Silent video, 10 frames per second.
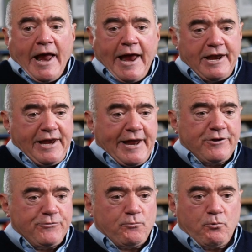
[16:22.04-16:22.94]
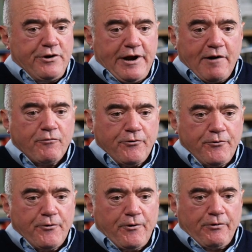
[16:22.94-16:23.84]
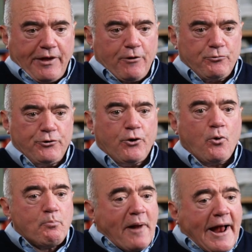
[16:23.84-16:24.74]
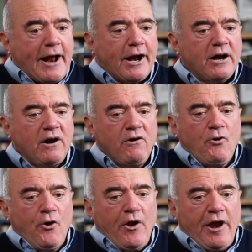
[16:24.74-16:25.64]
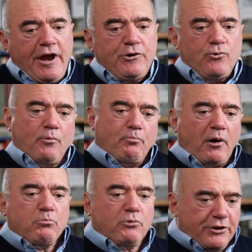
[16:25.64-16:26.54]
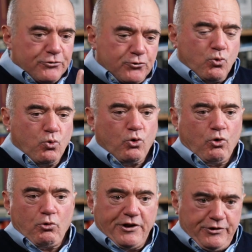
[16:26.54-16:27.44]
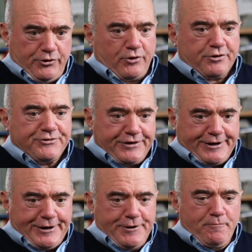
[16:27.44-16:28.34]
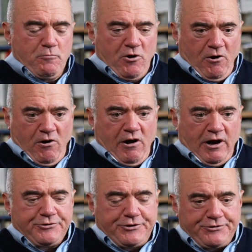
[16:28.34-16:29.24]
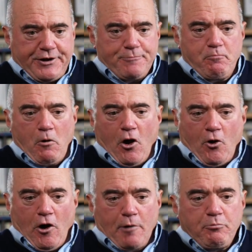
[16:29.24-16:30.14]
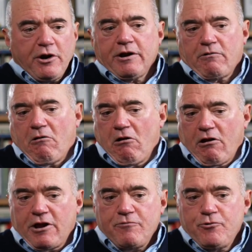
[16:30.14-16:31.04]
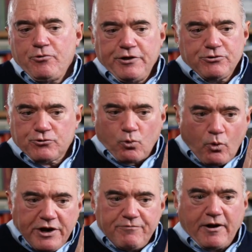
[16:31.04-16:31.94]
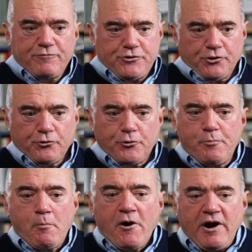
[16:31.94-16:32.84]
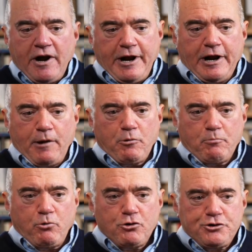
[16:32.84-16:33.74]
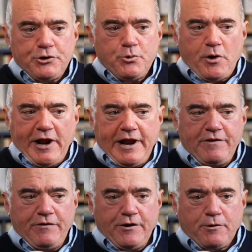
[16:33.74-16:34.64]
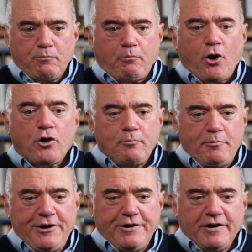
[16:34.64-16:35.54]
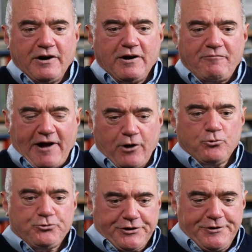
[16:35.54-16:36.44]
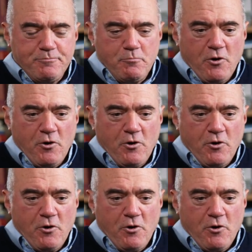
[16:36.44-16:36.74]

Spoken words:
and hence were never allowed to go back into a public school in New York City." And she said, "I'm going to give you these 25 children and I'm going to put you in the Department of Housing